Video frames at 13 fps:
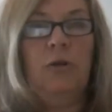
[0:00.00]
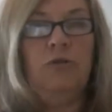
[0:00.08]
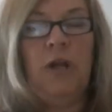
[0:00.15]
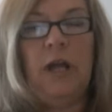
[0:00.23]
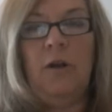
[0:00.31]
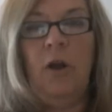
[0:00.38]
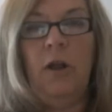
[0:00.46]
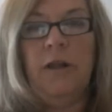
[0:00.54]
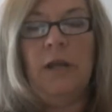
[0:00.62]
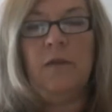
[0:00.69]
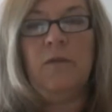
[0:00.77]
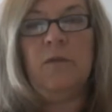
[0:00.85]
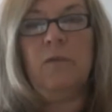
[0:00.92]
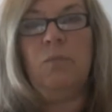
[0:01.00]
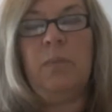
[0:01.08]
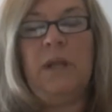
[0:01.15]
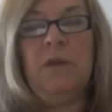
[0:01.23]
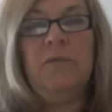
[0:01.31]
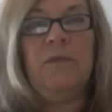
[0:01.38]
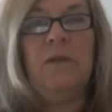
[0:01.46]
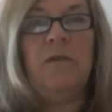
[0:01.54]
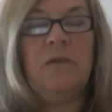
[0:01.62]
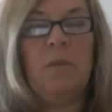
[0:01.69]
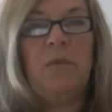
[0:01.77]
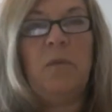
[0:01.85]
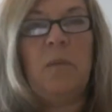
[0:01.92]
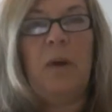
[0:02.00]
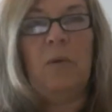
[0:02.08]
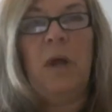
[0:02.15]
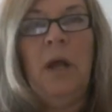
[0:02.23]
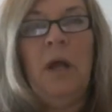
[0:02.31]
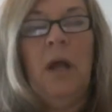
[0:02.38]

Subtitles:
She had all these belief systems about